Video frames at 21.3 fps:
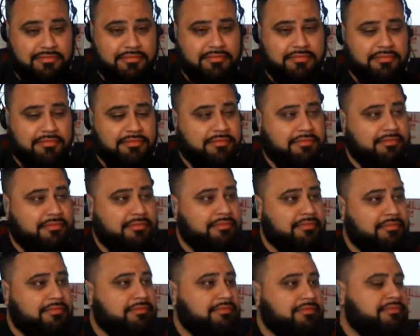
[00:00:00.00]

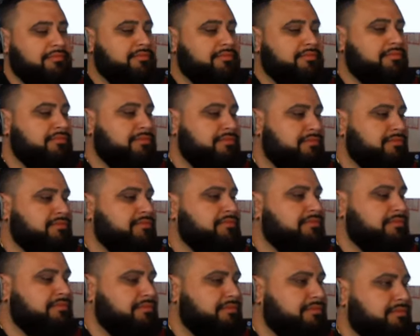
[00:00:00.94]

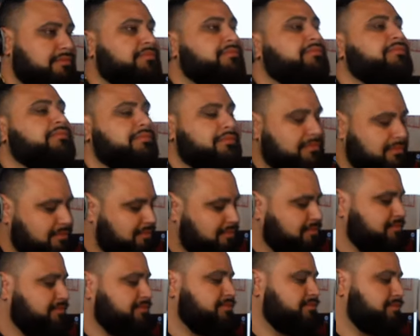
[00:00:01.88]

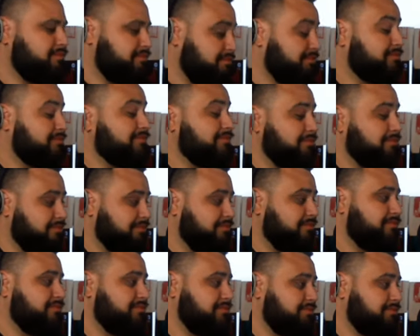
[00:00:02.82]

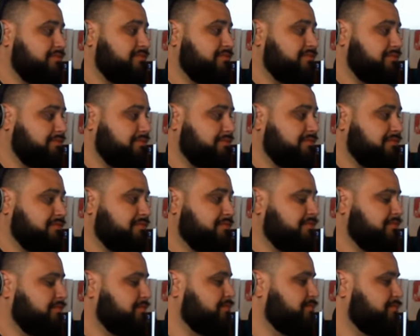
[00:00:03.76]

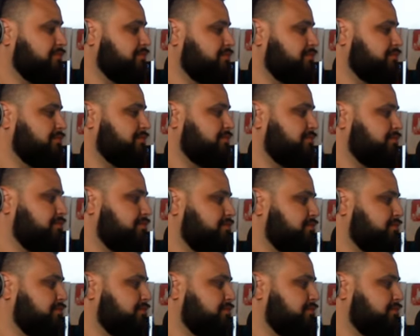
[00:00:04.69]
[no speech]